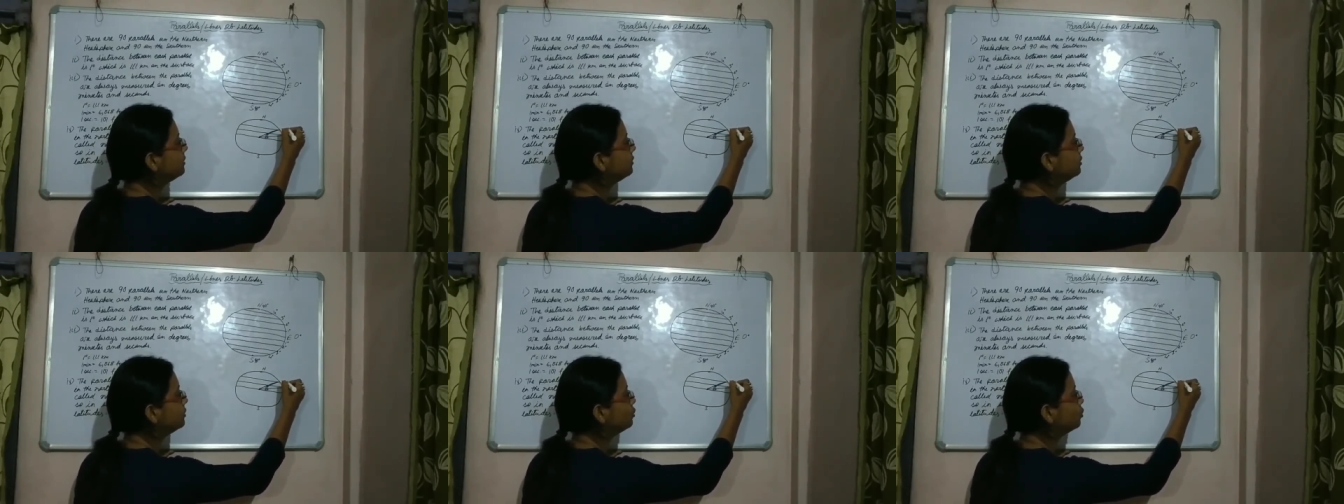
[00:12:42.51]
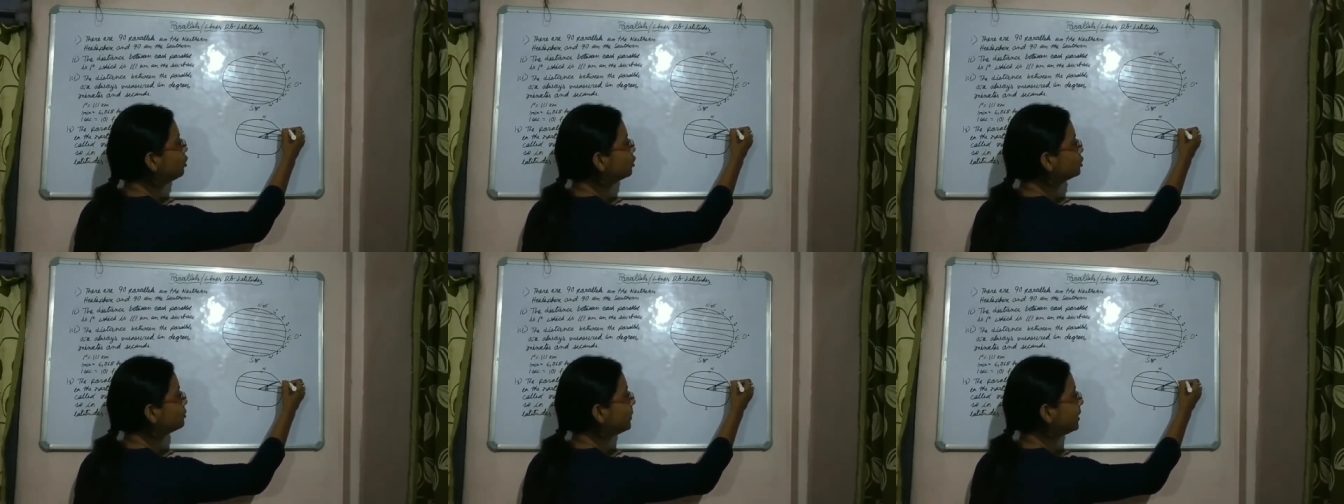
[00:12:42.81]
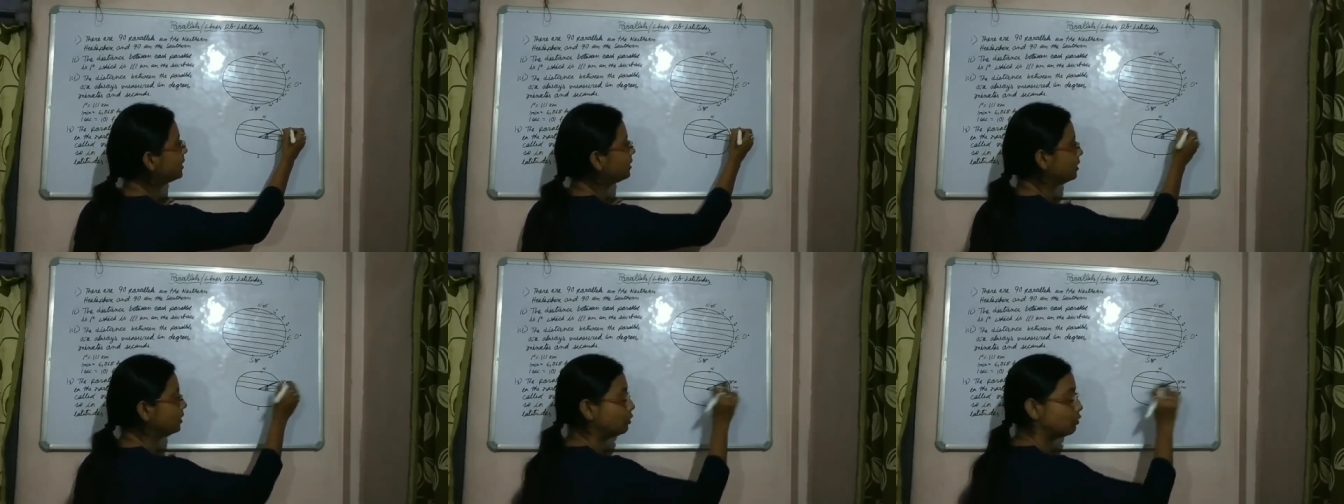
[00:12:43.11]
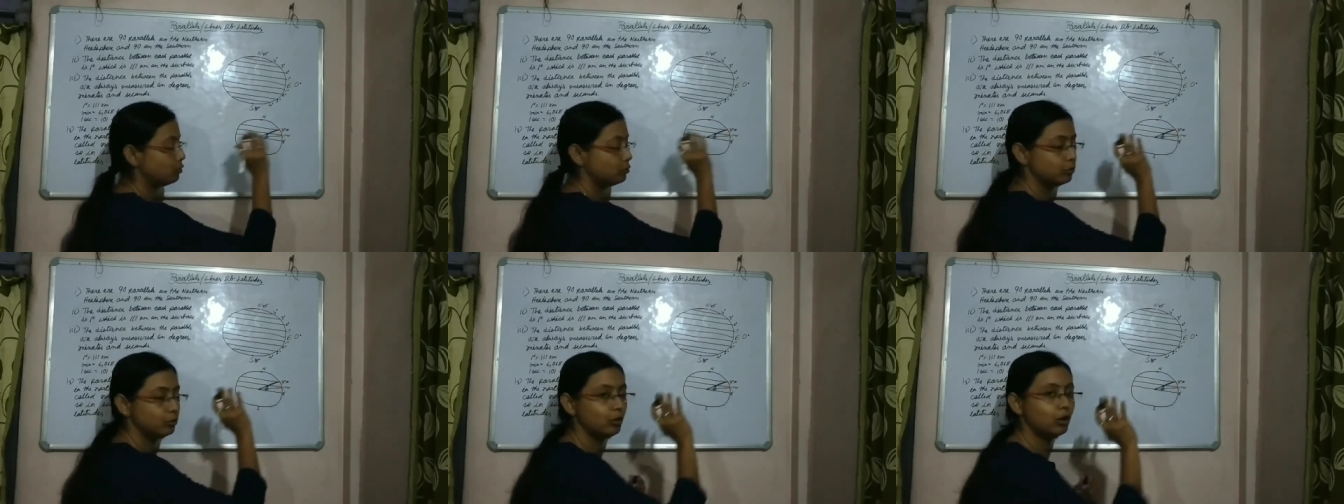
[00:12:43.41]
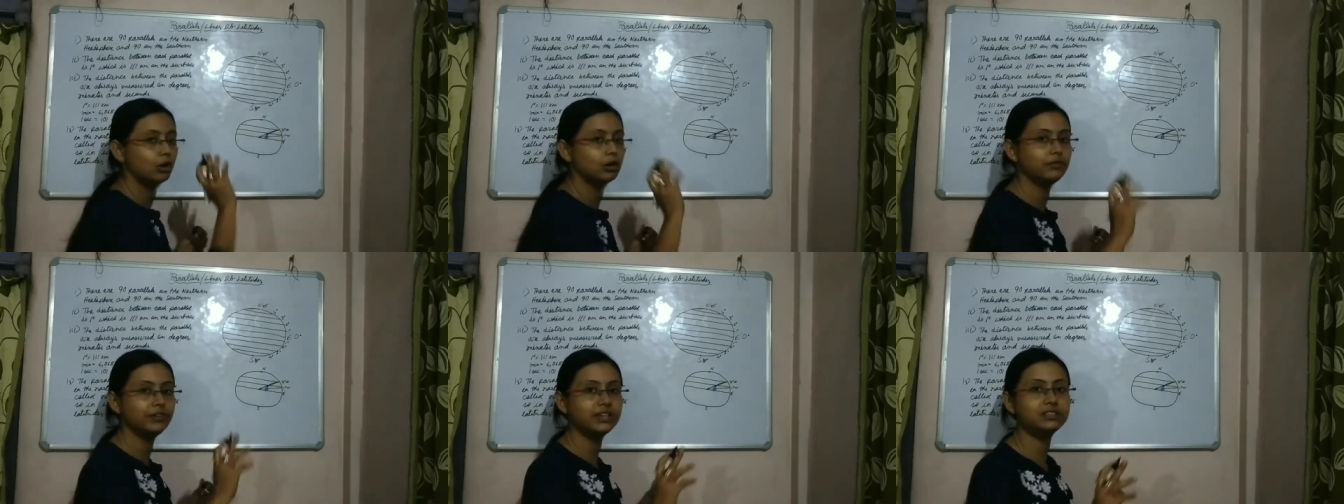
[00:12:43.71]
not parallel.
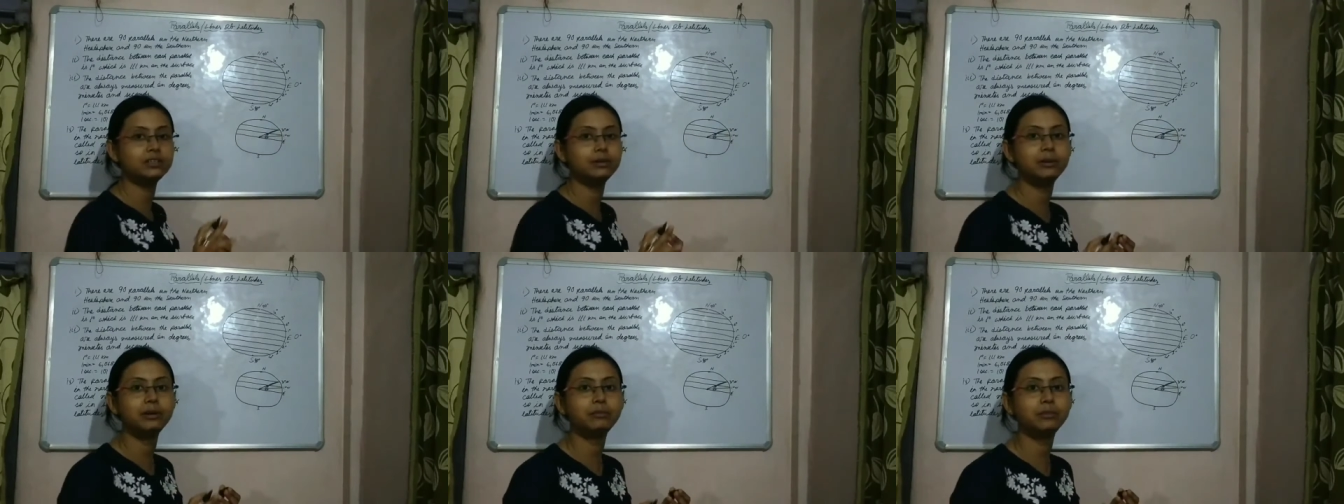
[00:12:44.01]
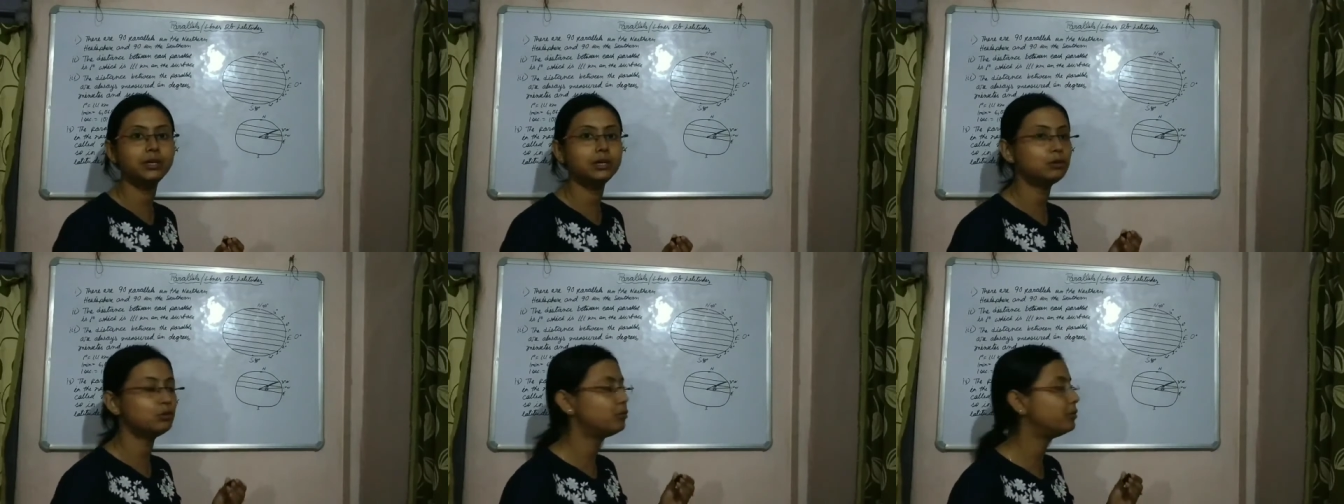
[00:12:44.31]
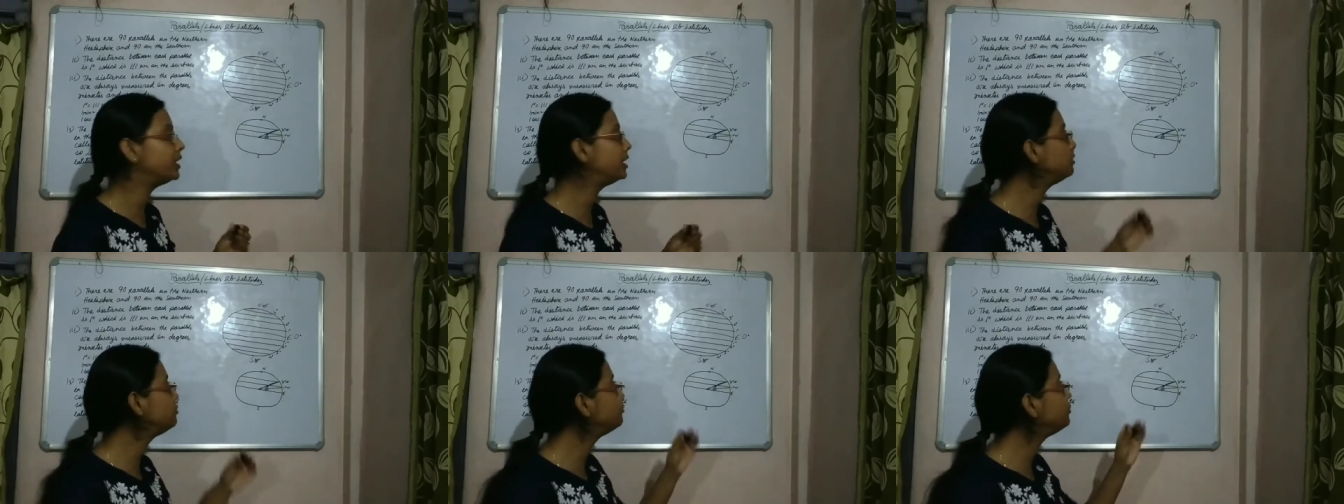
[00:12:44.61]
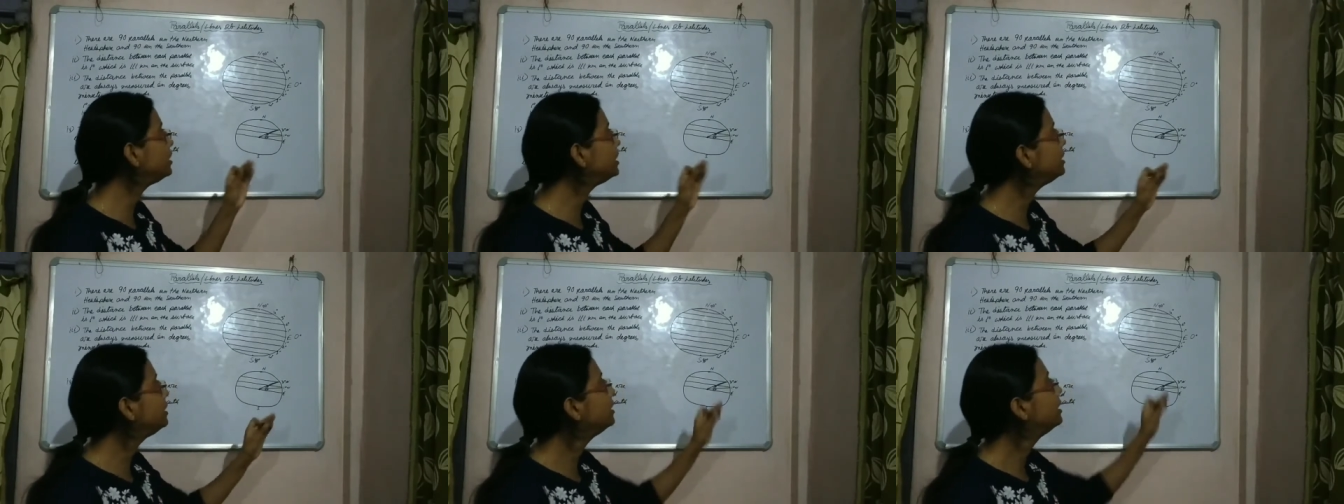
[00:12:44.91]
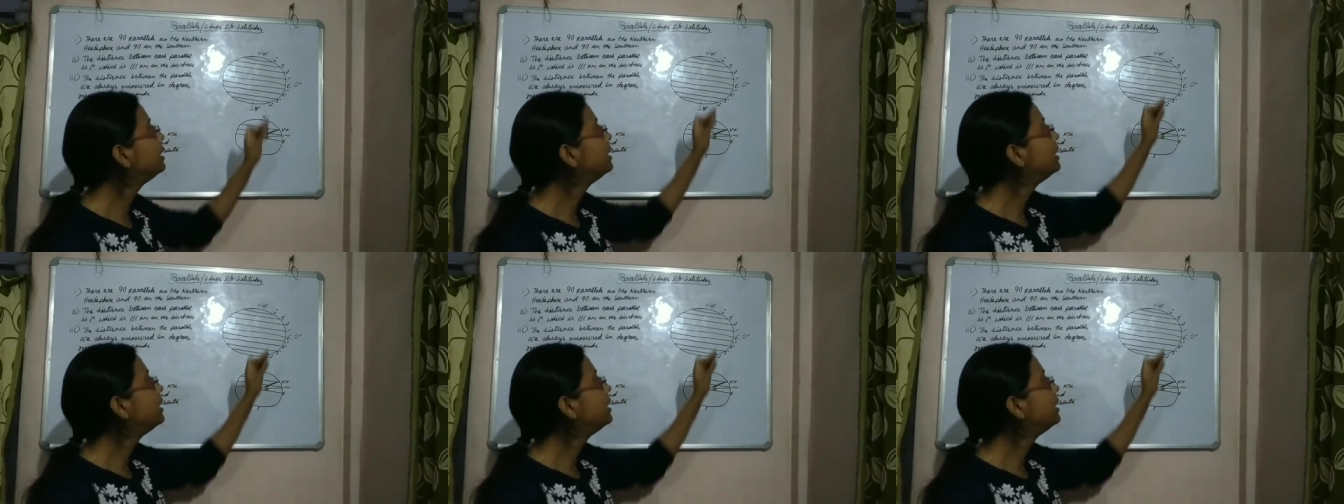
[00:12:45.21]
Always remember, when we